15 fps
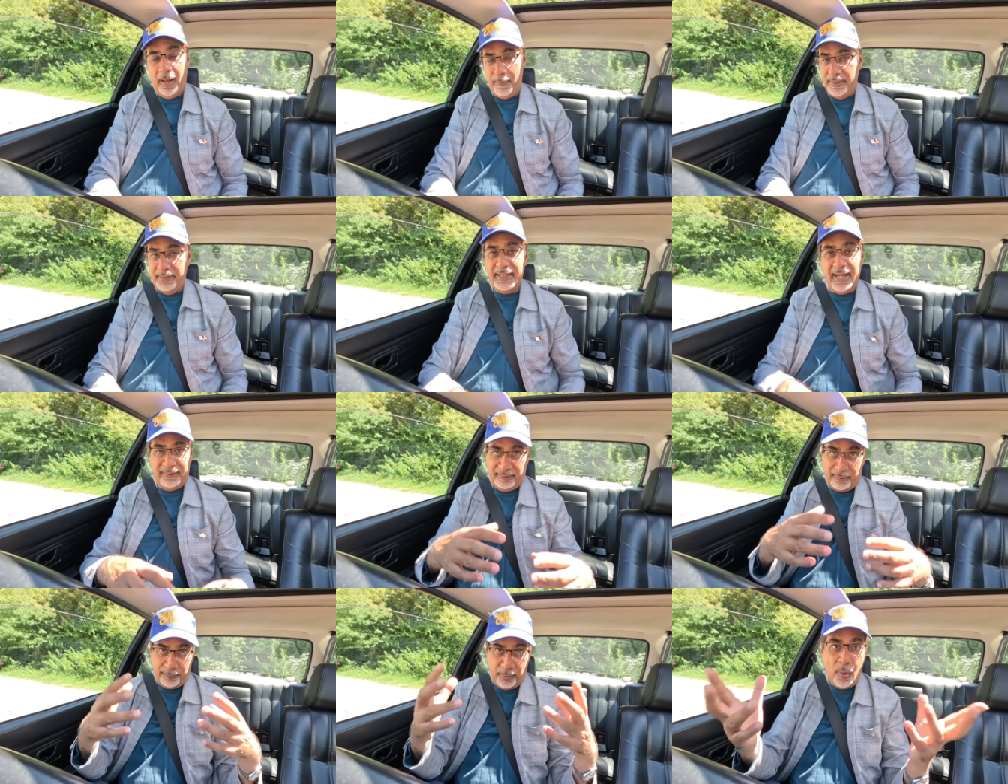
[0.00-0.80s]
I mean,
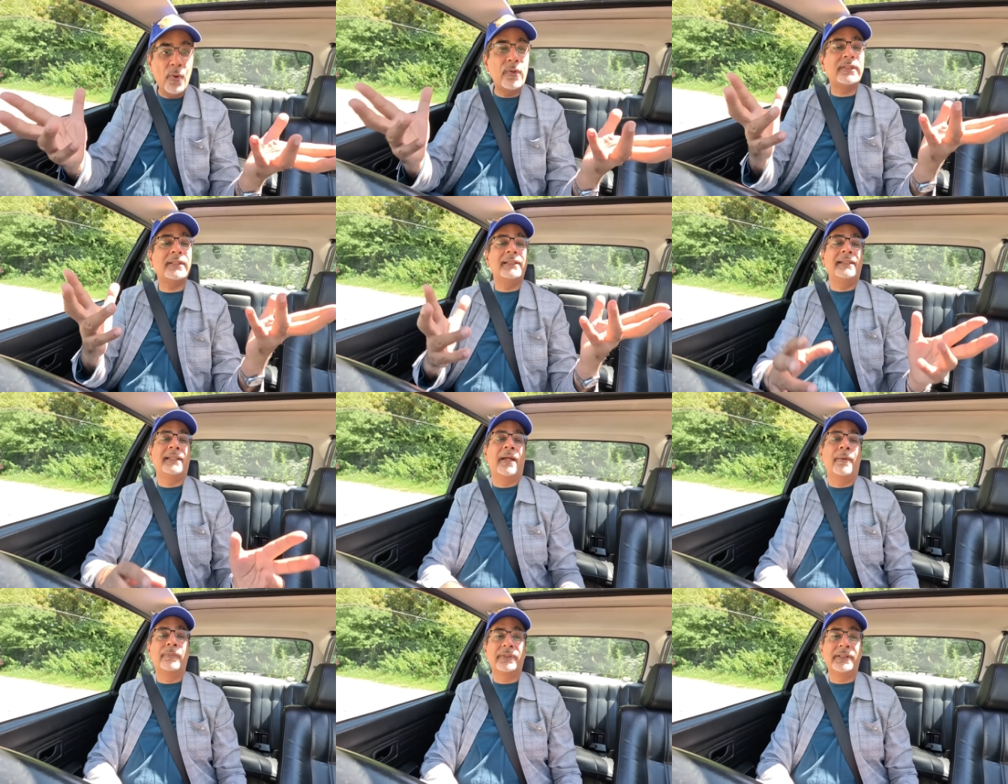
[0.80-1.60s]
yes, supposedly
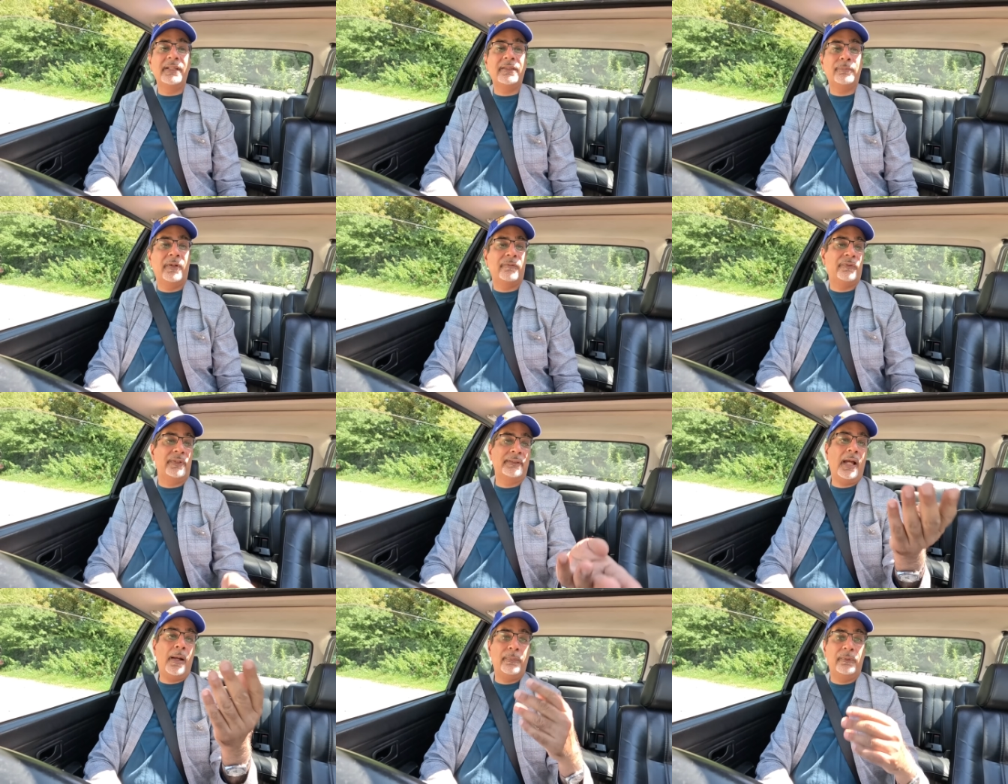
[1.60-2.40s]
they're British, but for
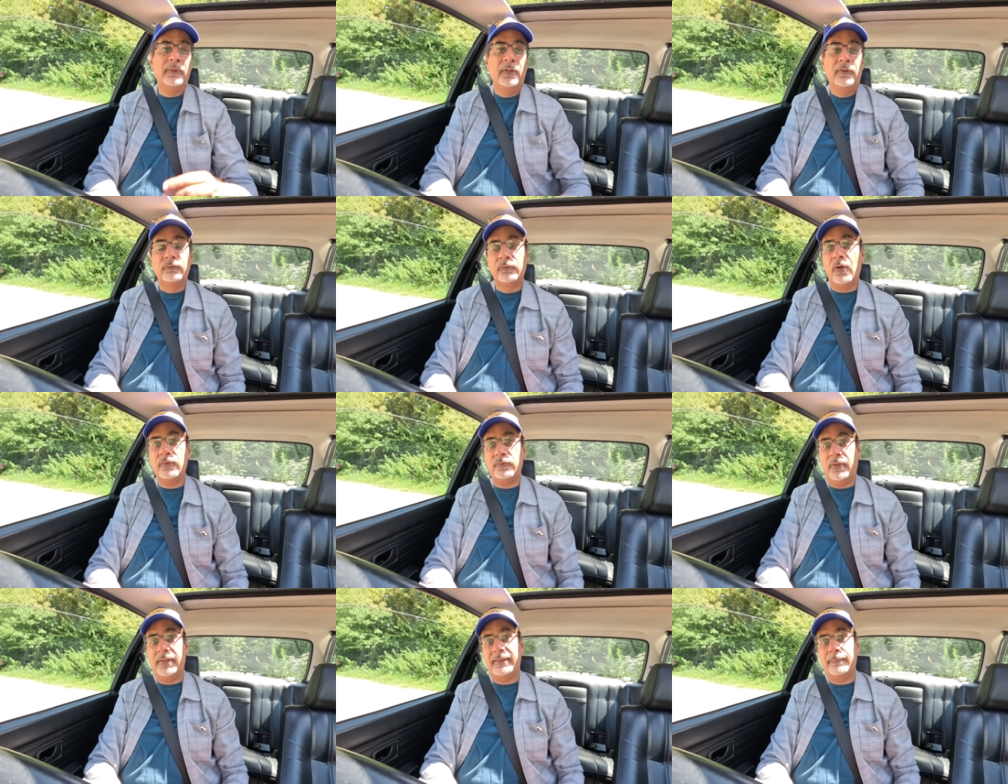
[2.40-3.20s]
example,
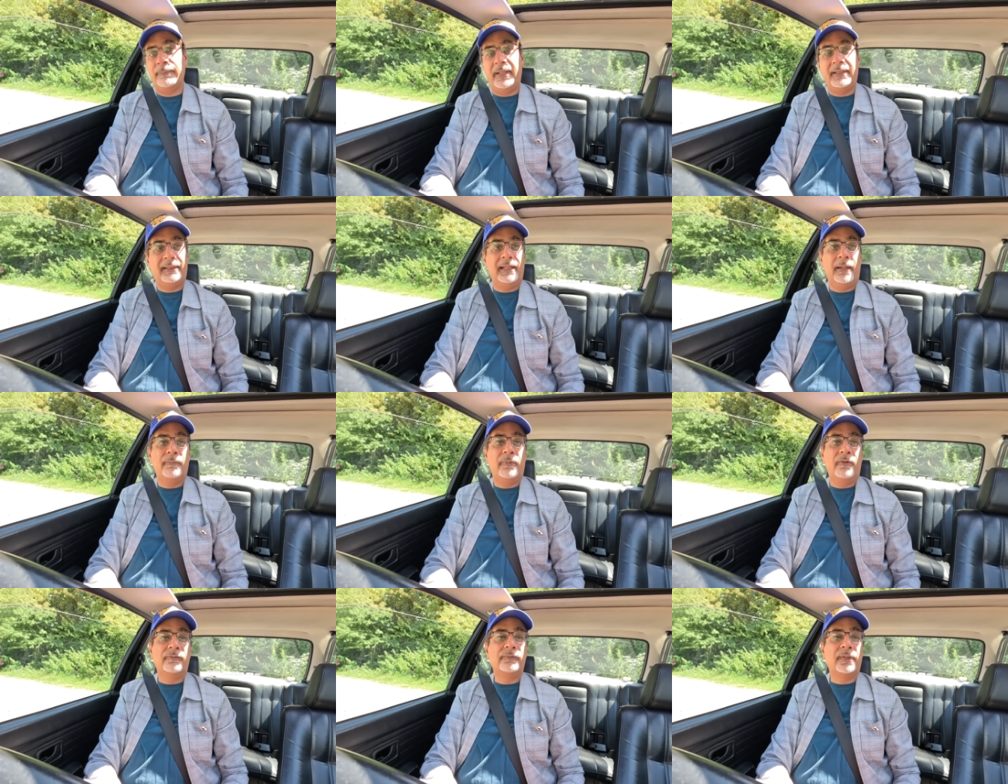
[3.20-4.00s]
Rolls-Royce and Bentley are
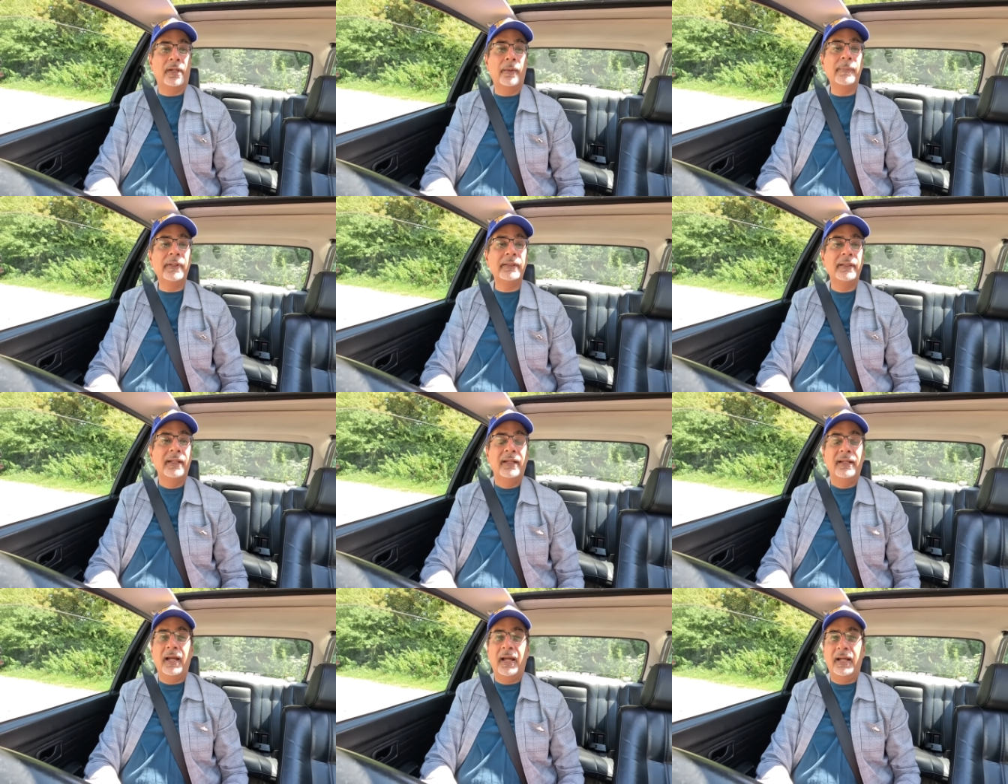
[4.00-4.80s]
both German.
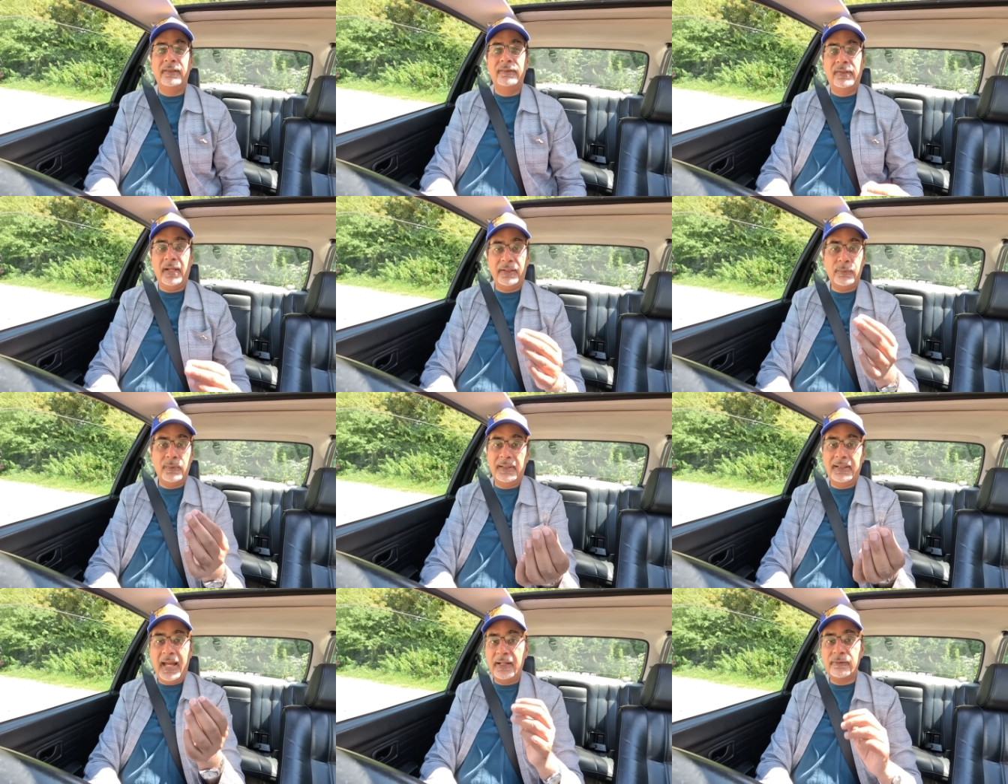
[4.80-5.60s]
Uh,
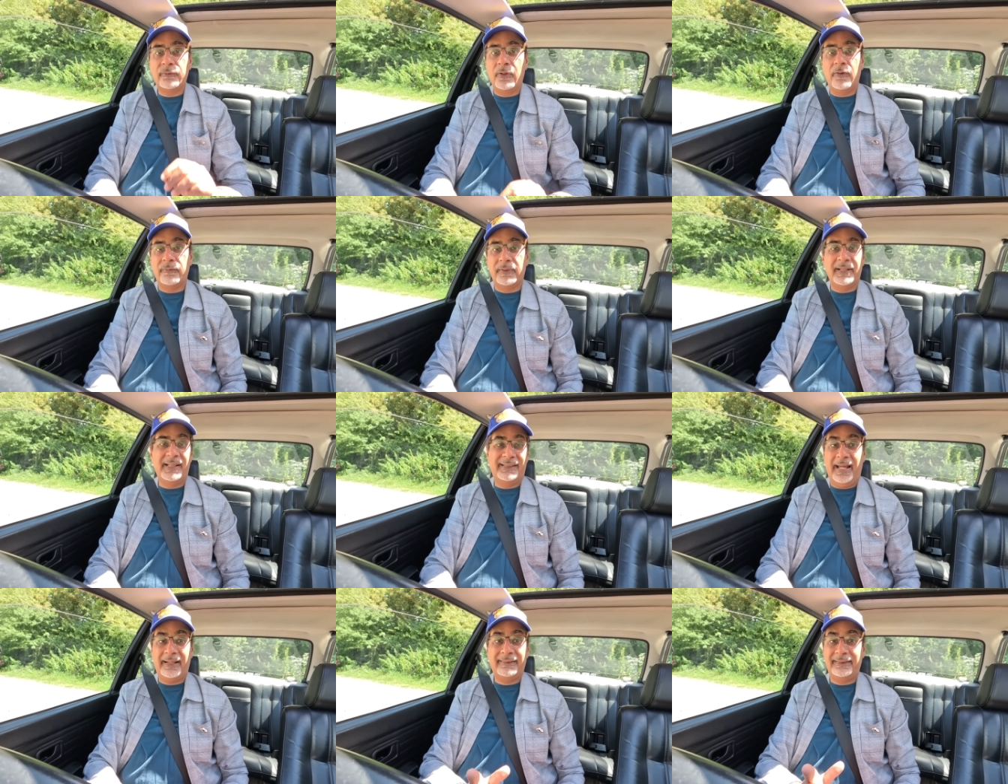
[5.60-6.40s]
Jaguar Land Rover
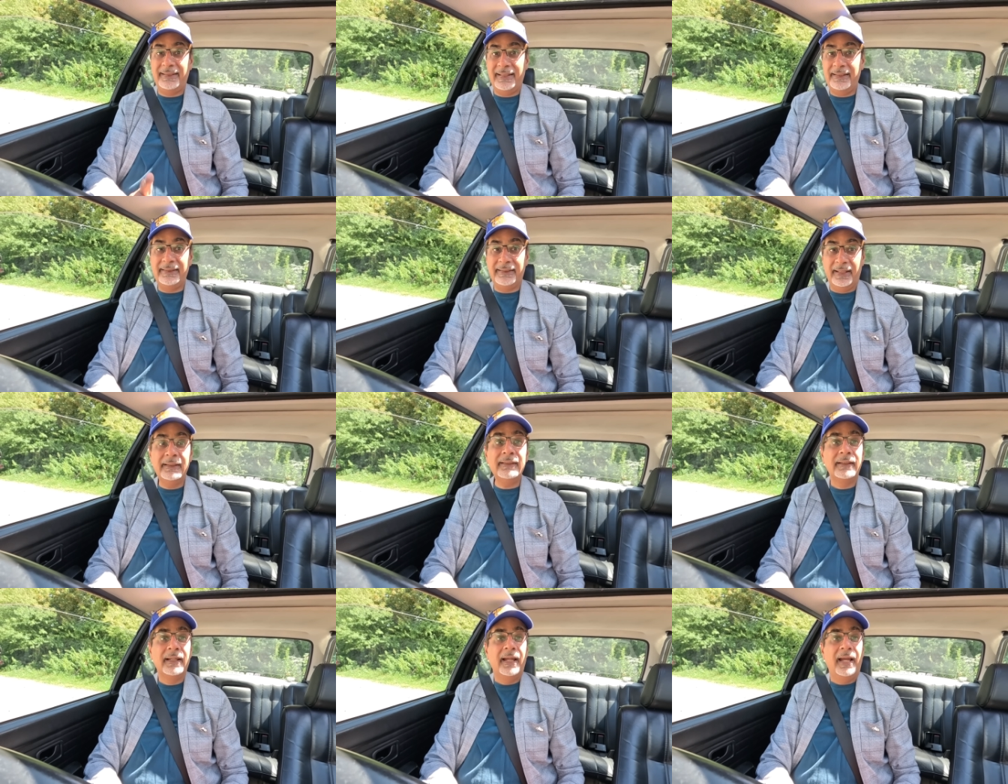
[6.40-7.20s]
is actually
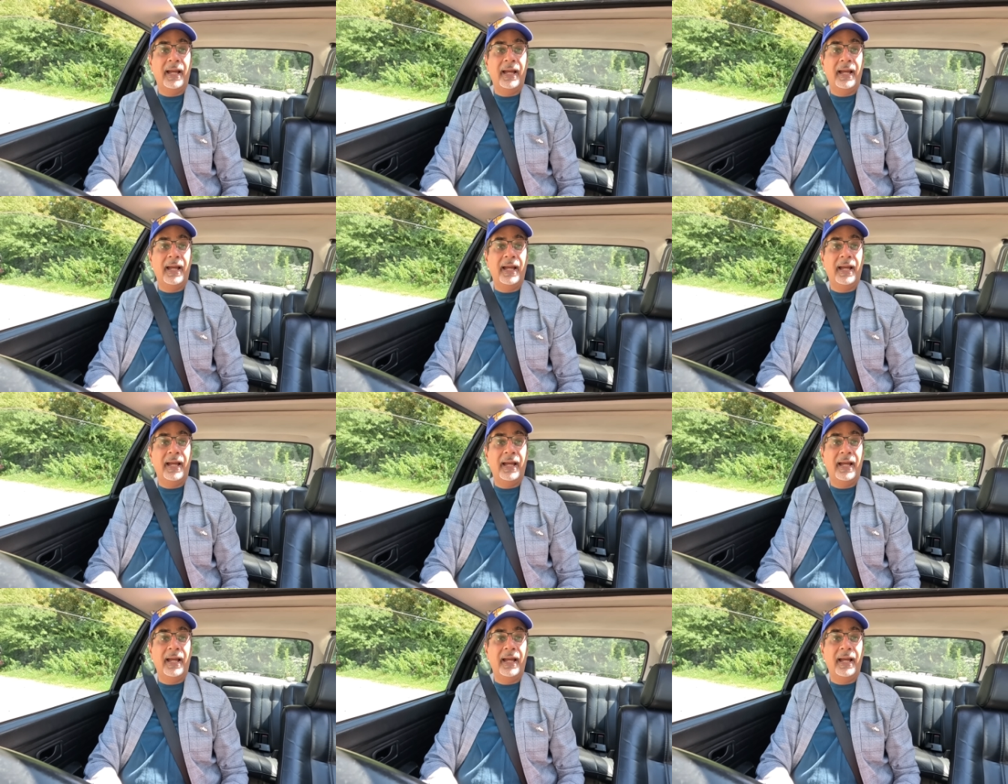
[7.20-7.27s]
Indian.